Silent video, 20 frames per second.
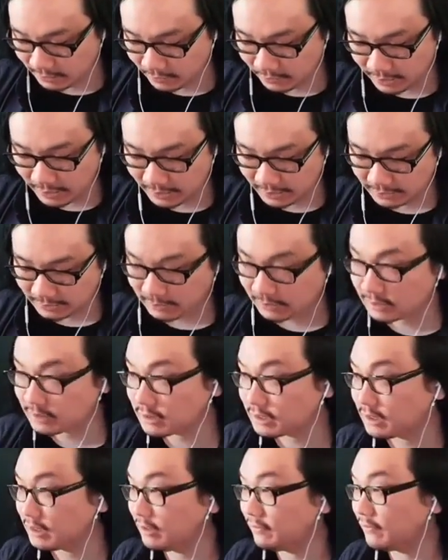Alright, let's
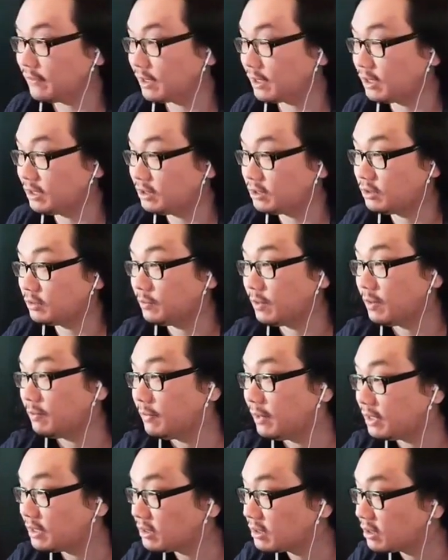see if I can do my
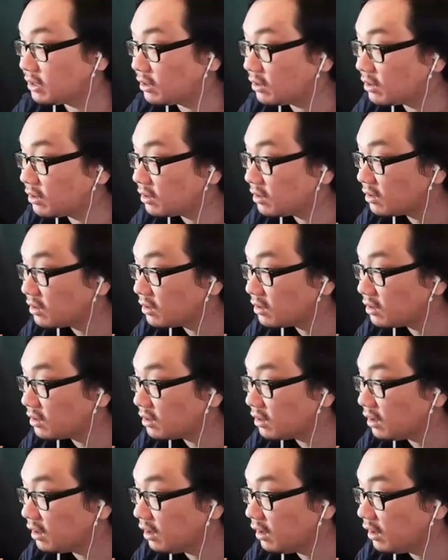best here.
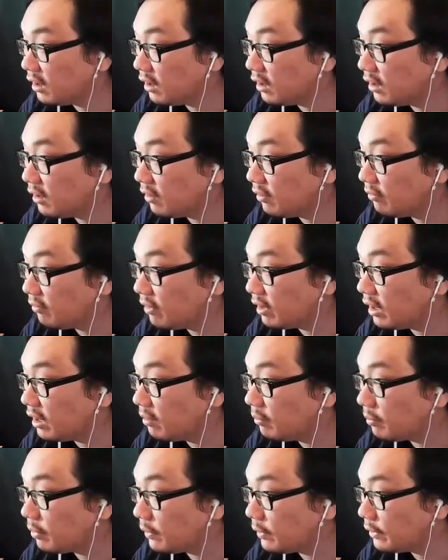Um,
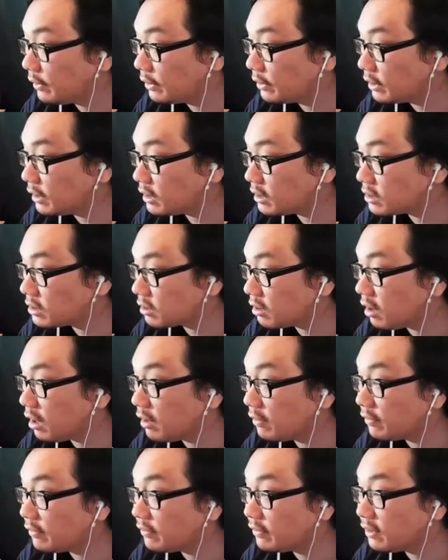I'm pulling this
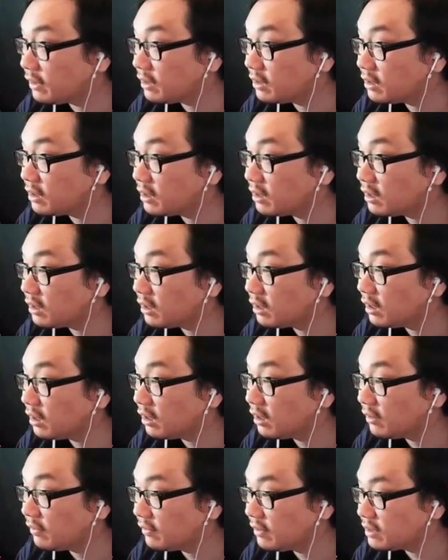off of the
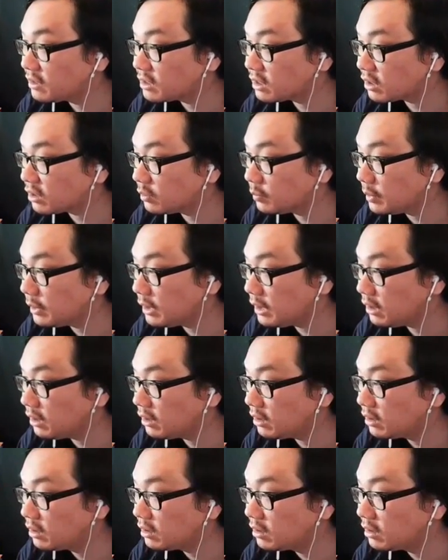uh, encyclopedia.